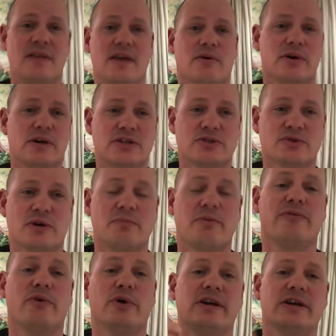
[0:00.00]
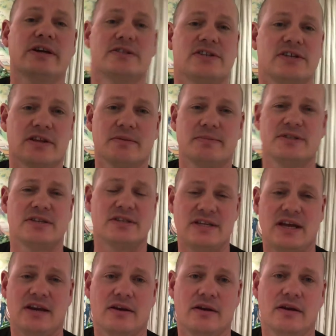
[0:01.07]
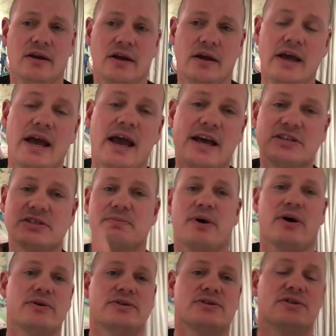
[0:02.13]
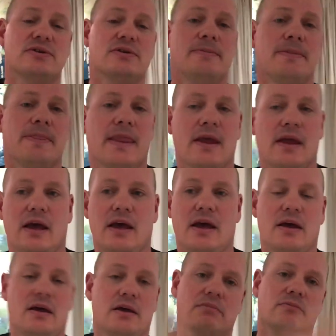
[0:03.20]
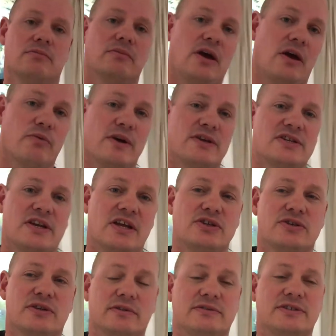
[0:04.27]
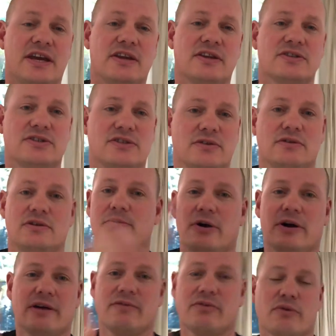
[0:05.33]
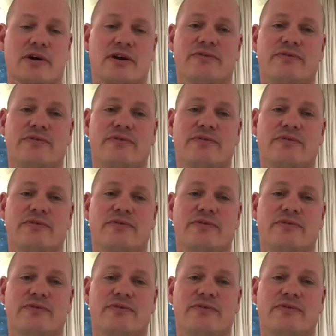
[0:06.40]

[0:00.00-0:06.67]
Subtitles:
and their industry before you consider them as a tenant. As opposed to residential tenants who you might have 3